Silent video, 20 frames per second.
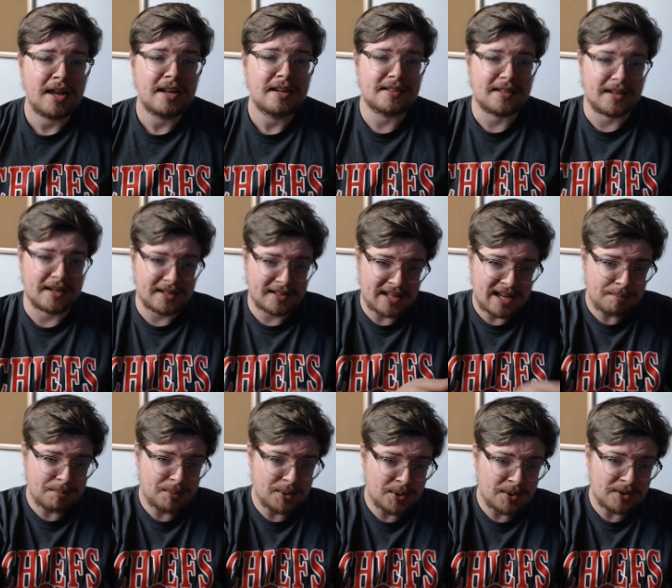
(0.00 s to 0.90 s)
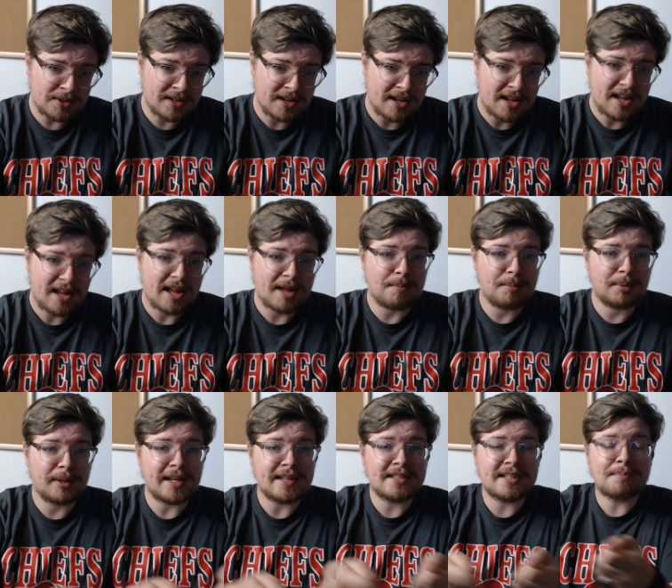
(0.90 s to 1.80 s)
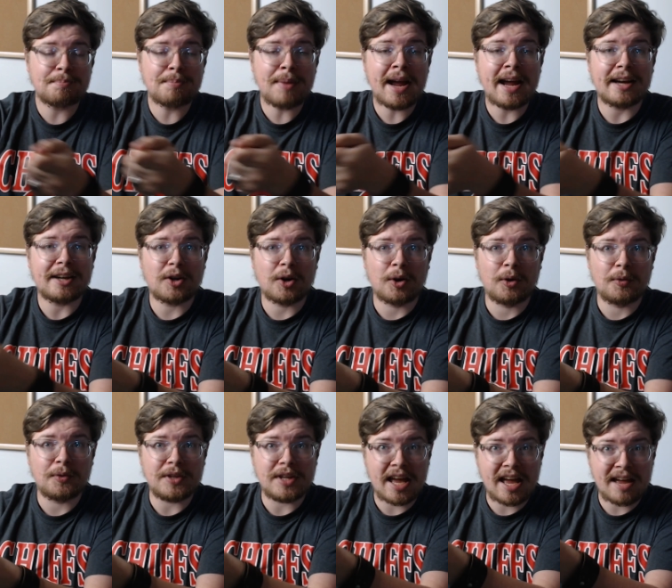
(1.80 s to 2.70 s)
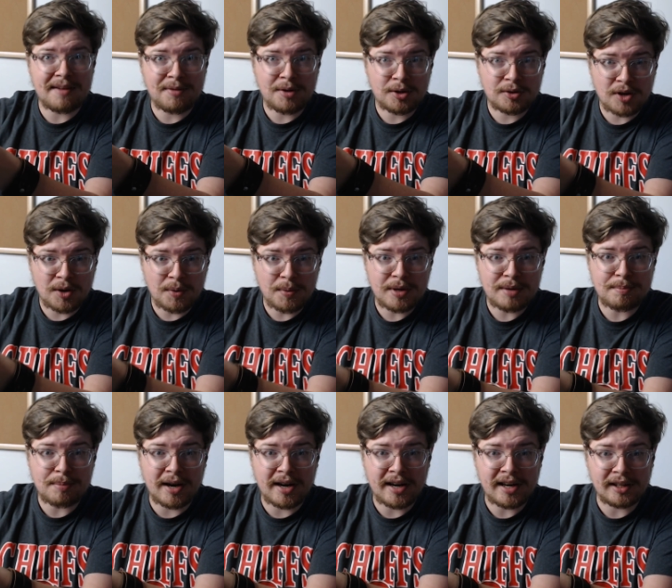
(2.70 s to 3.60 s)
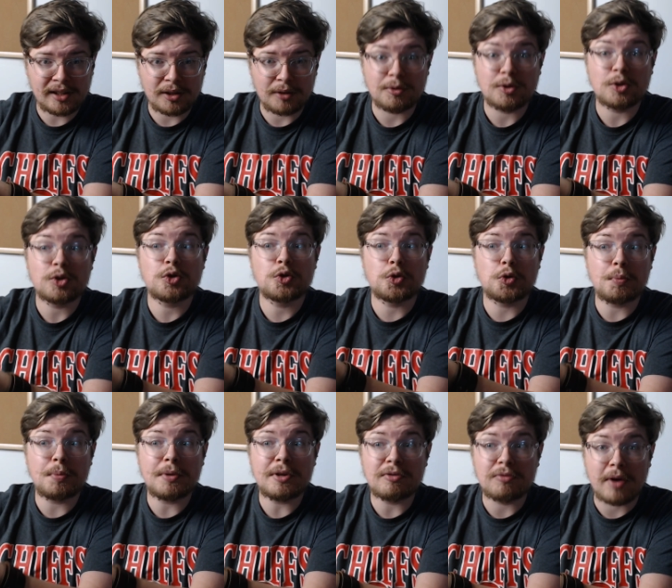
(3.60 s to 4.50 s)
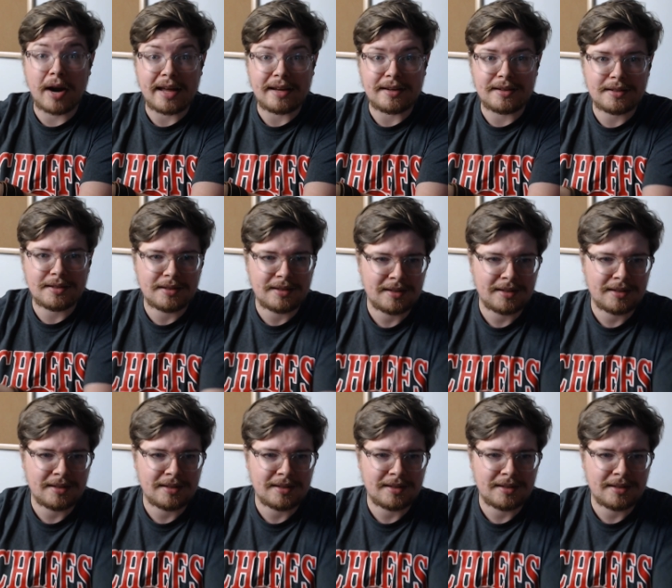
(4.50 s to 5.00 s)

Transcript: take that book and place it back on the ever growing pile of to be read.